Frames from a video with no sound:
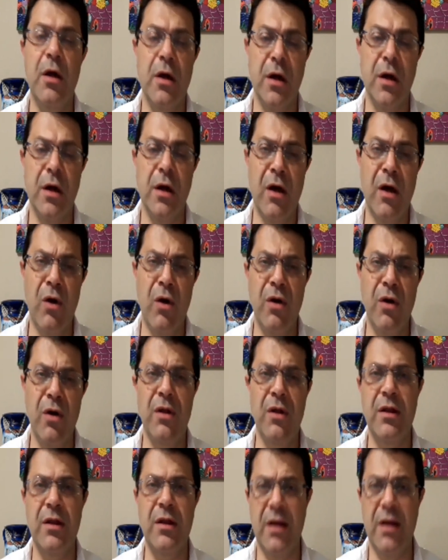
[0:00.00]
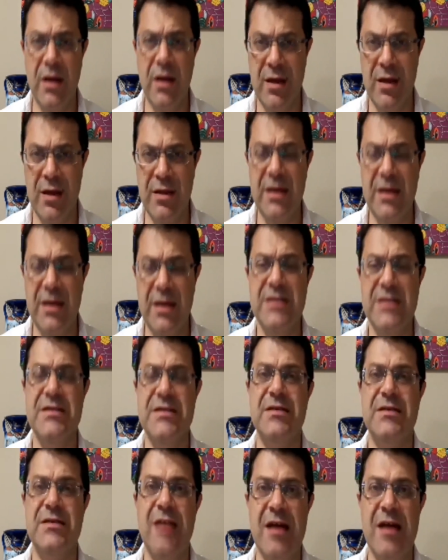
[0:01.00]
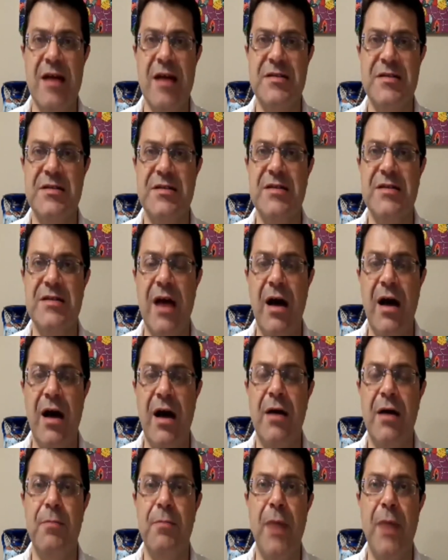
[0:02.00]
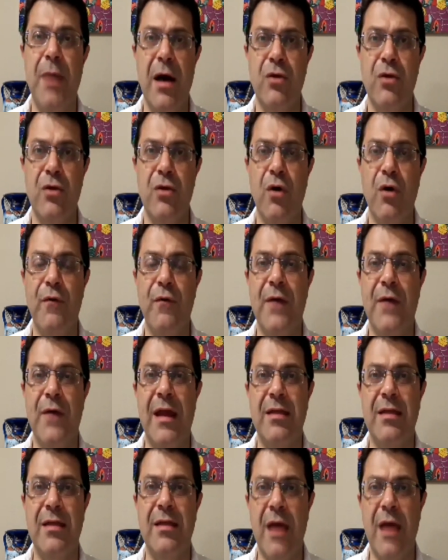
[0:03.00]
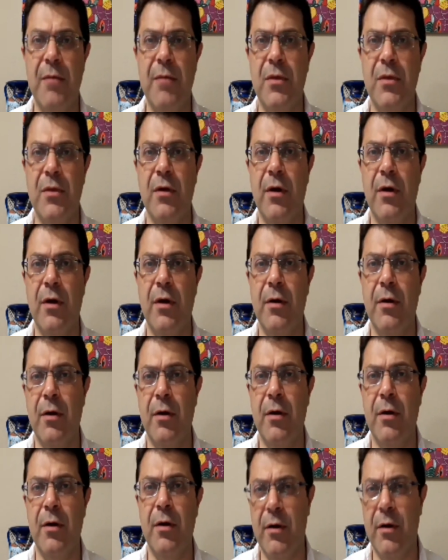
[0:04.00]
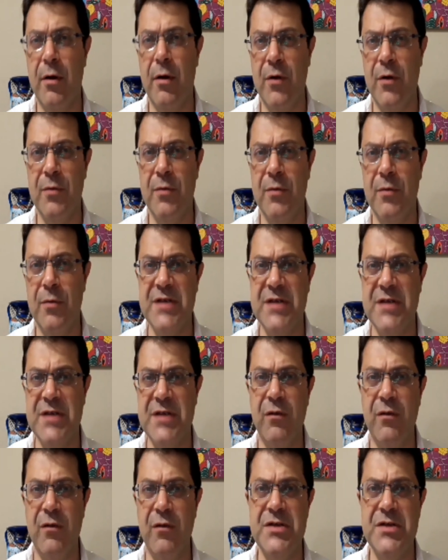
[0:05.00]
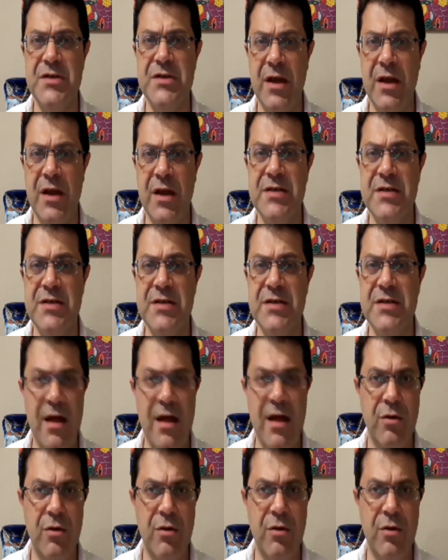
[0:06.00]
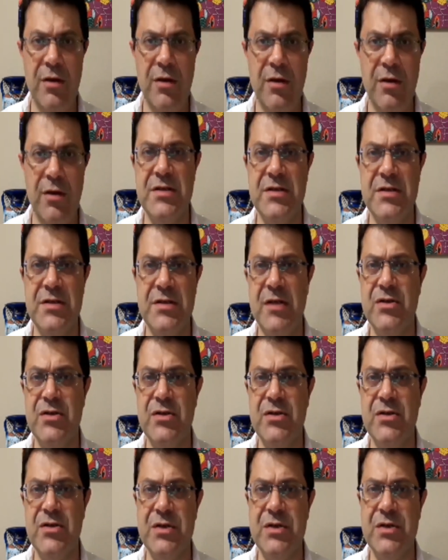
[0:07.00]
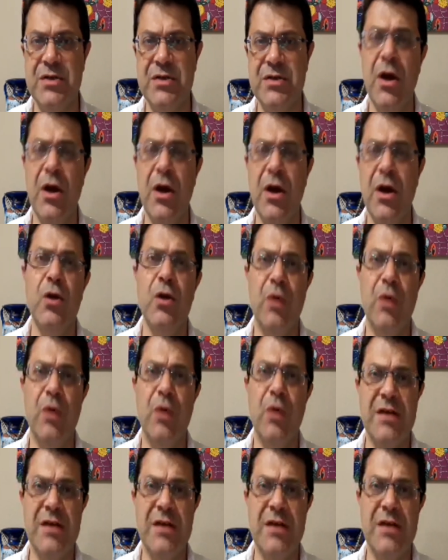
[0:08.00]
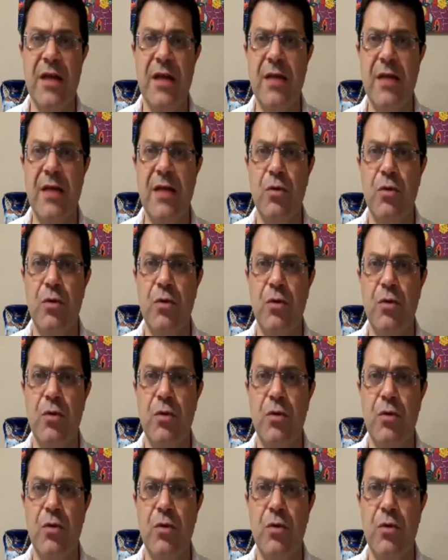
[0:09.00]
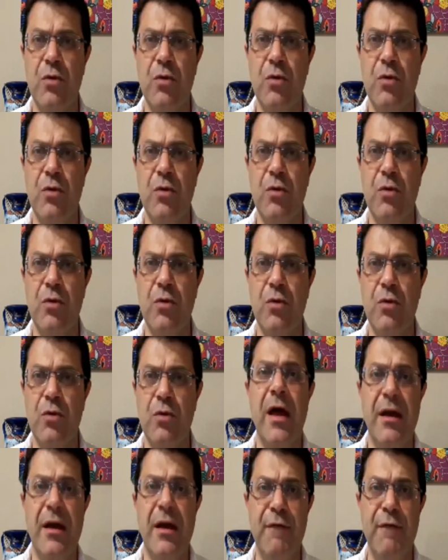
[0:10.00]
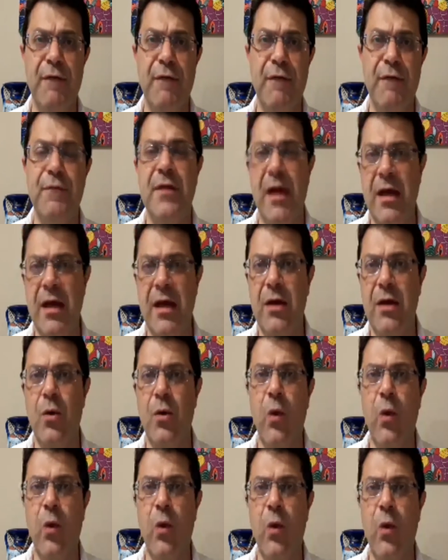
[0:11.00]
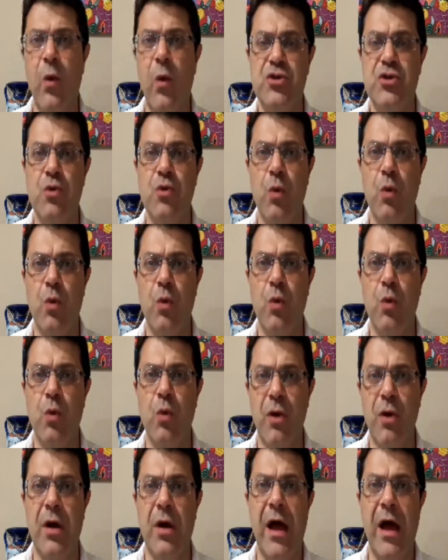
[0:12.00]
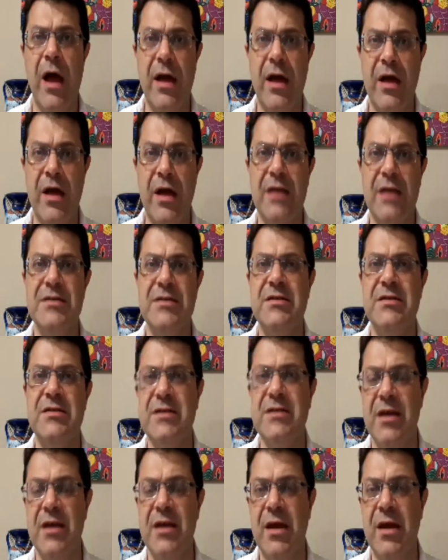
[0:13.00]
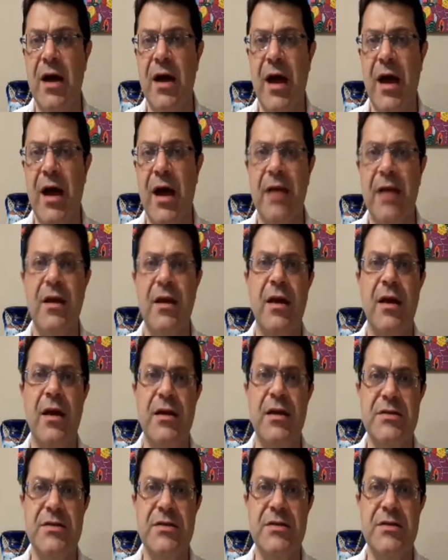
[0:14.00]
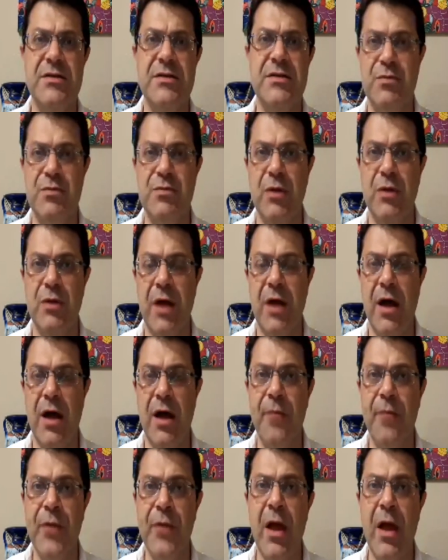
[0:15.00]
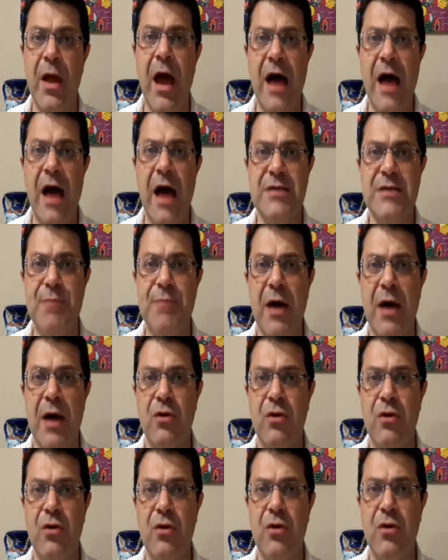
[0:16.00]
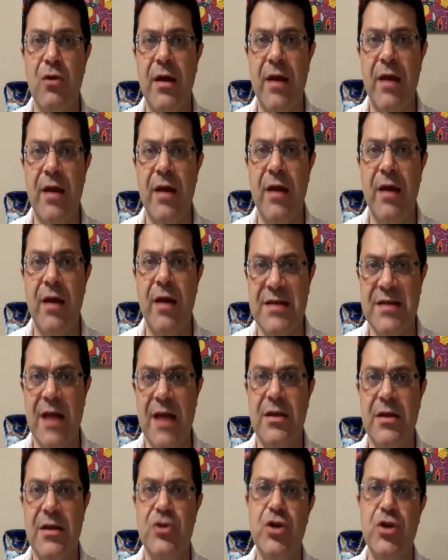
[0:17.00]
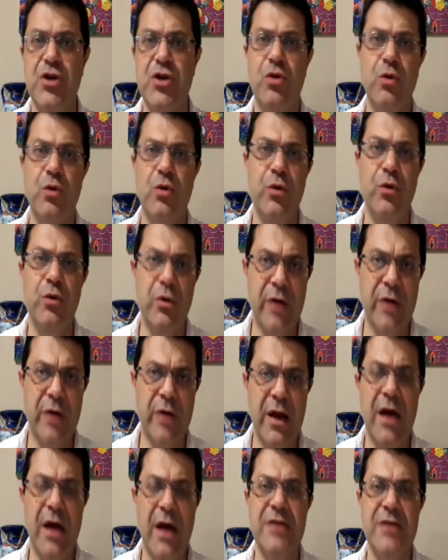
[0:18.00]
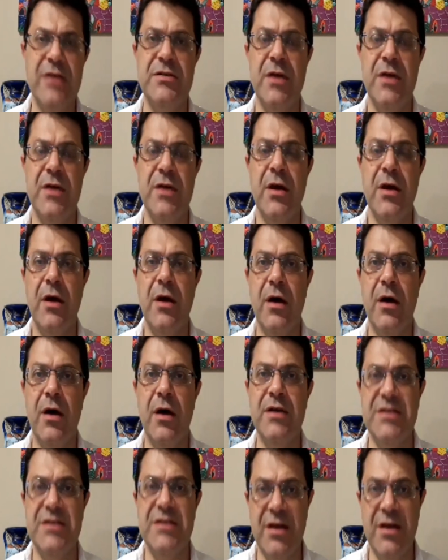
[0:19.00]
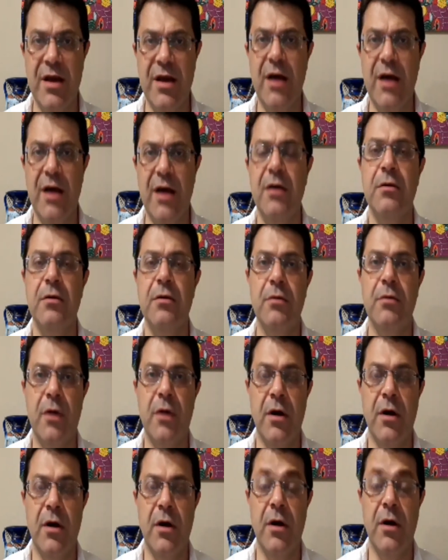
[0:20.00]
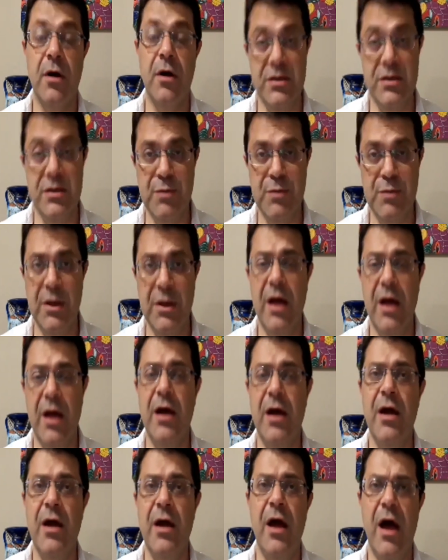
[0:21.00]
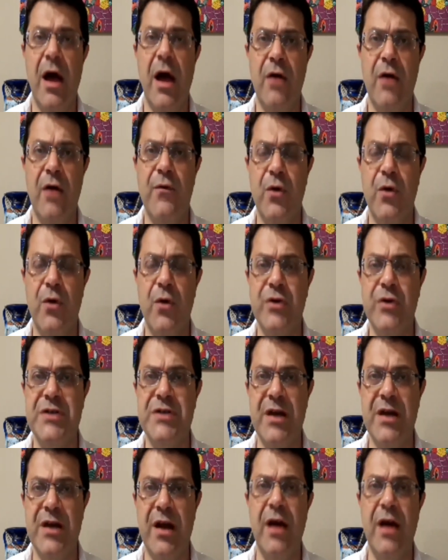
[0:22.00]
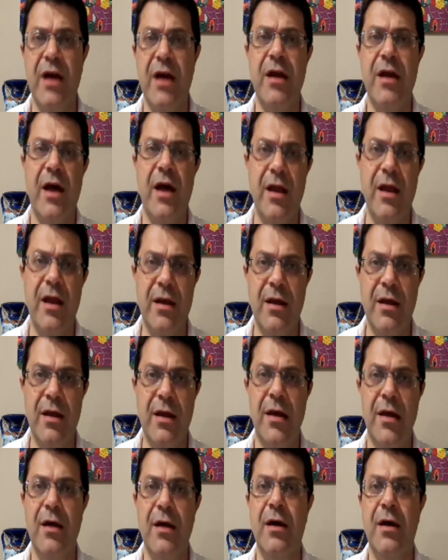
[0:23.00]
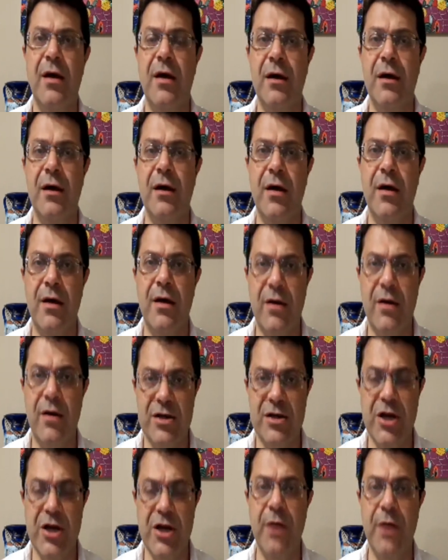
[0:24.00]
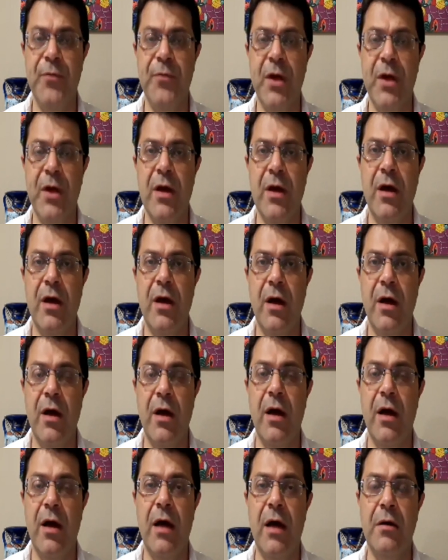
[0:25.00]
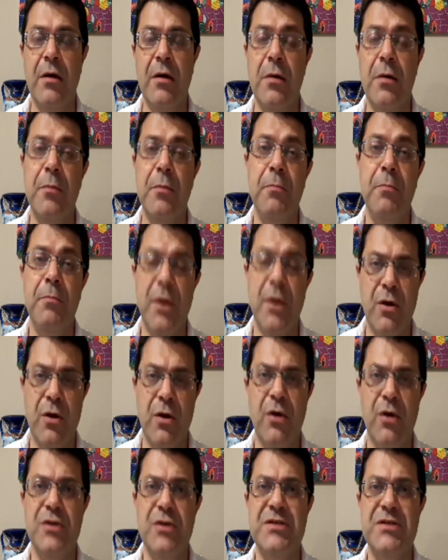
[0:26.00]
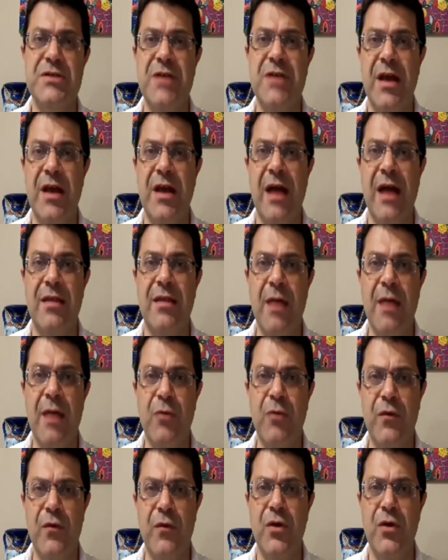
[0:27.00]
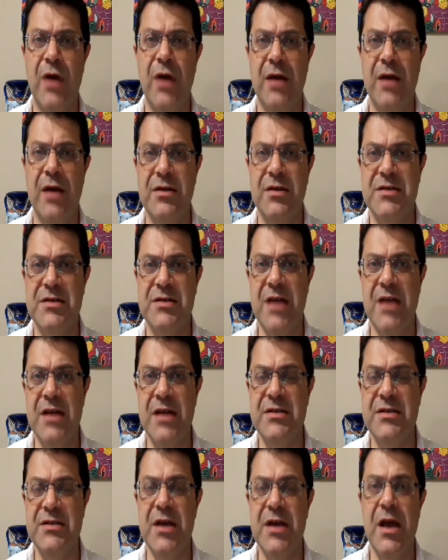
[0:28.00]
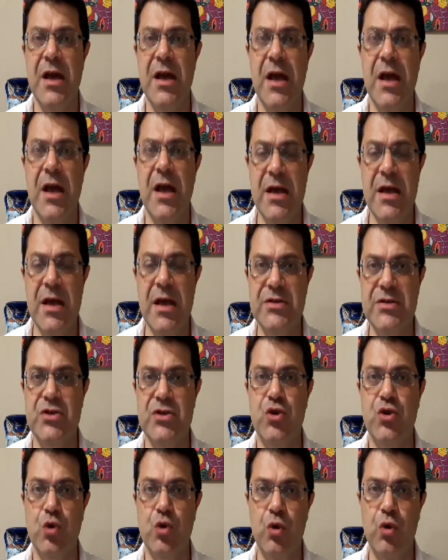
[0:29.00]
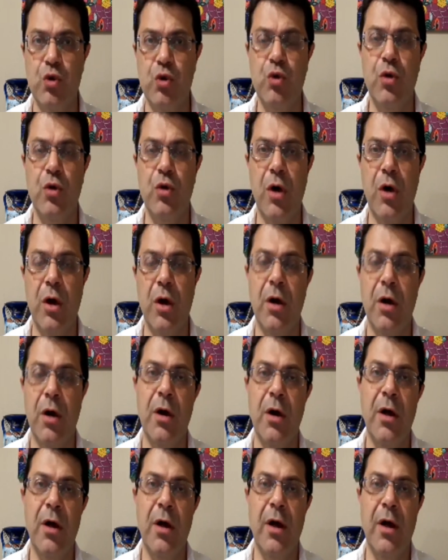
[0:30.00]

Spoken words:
all these tests are part of an attempt from the side of the Israelis and the United States to see to what extent they could be successful if they wage war against Syria and against Hezbollah as part of their grand strategy to neutralize Syria, Hezbollah, and of course Iran and Russia, because the attempt of the United States is to